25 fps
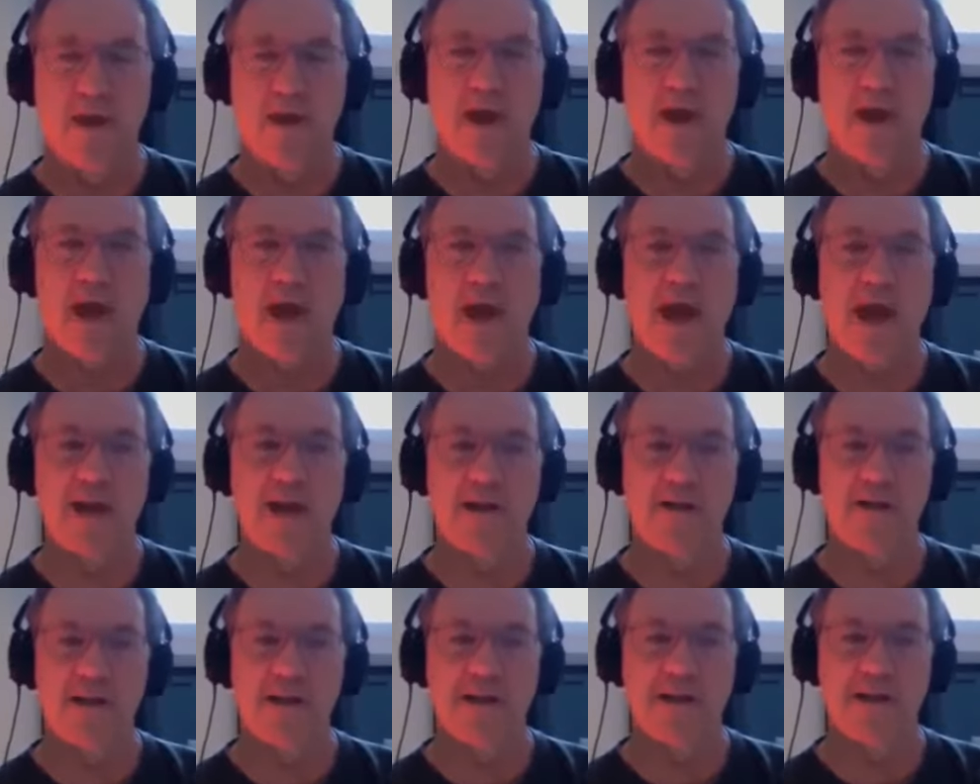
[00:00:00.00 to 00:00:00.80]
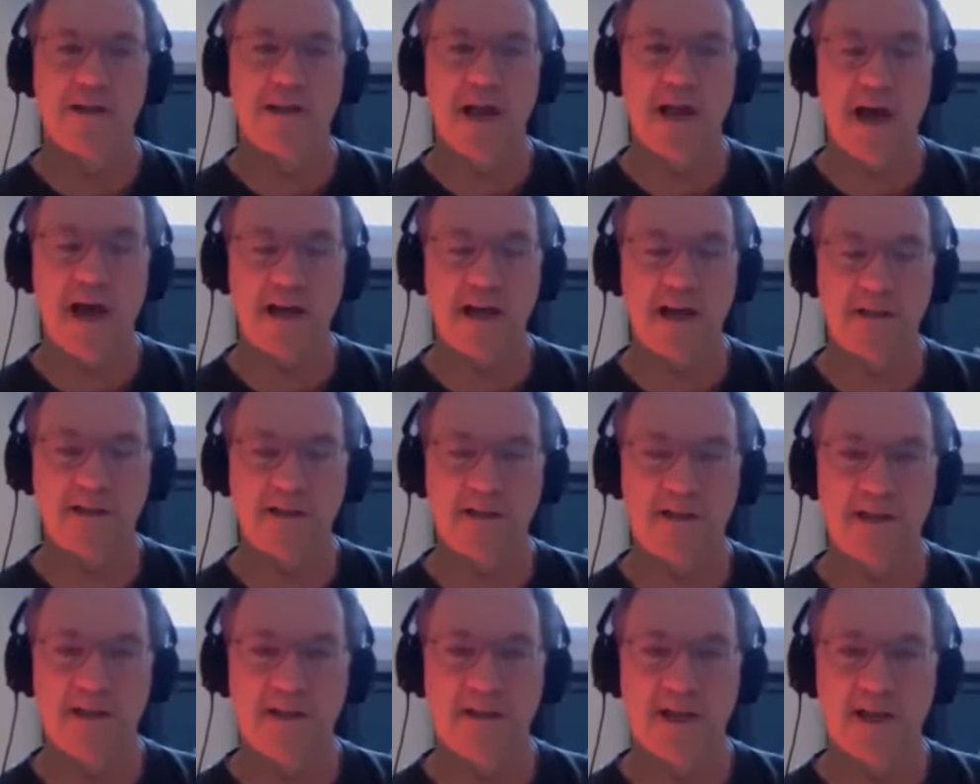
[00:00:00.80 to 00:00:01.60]
And the test
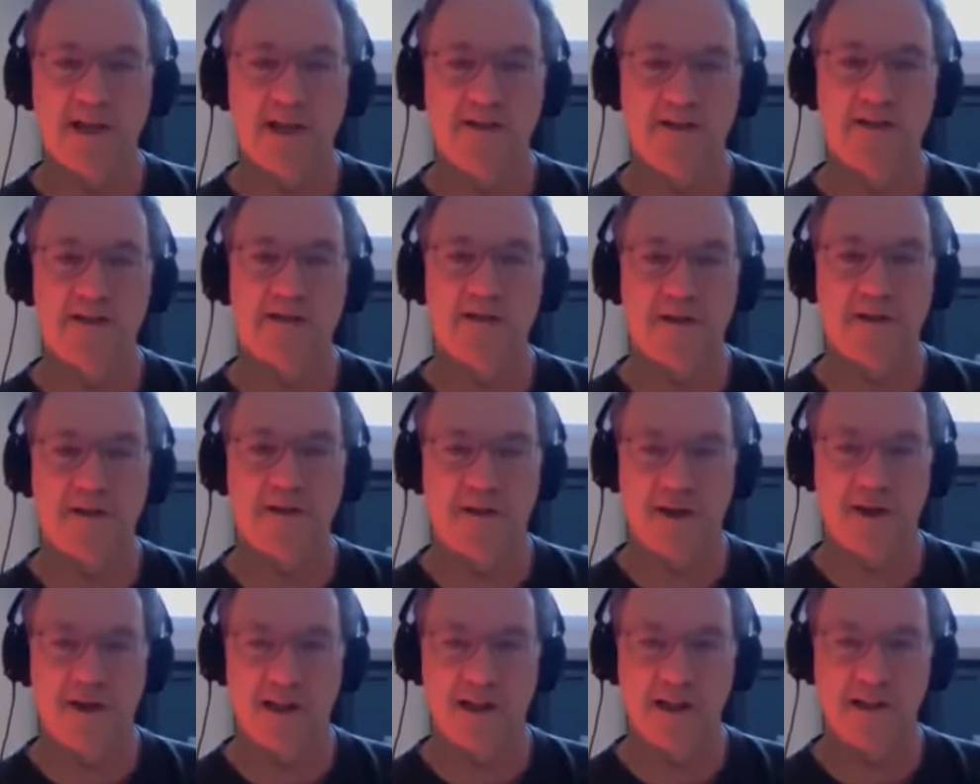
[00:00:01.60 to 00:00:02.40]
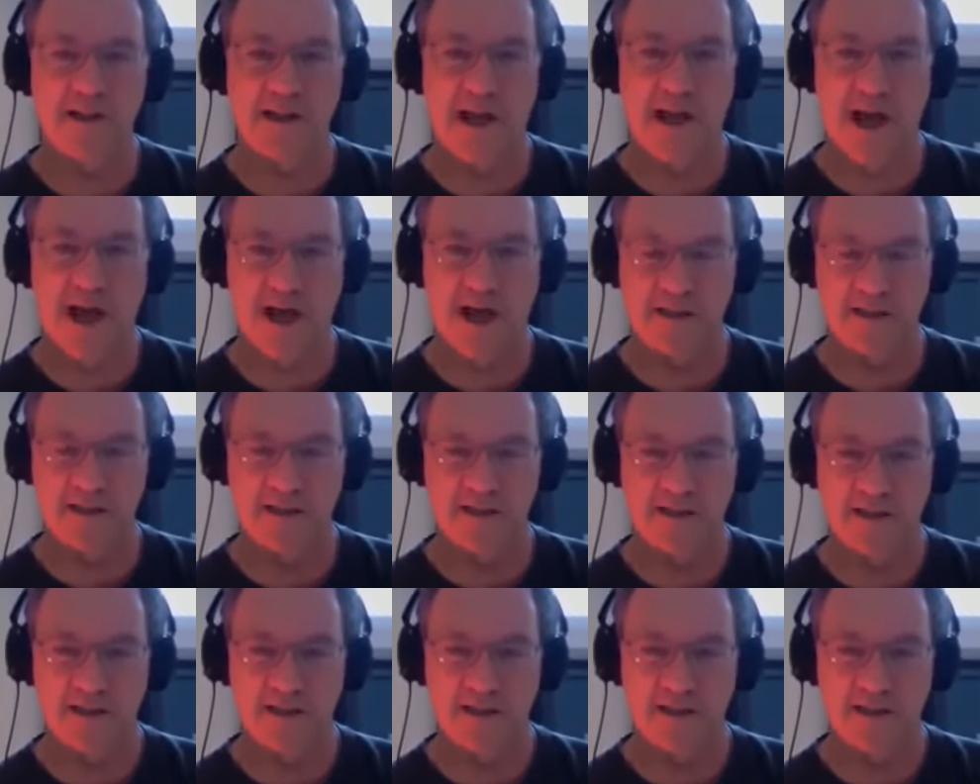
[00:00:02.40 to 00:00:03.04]
is a surrogate test.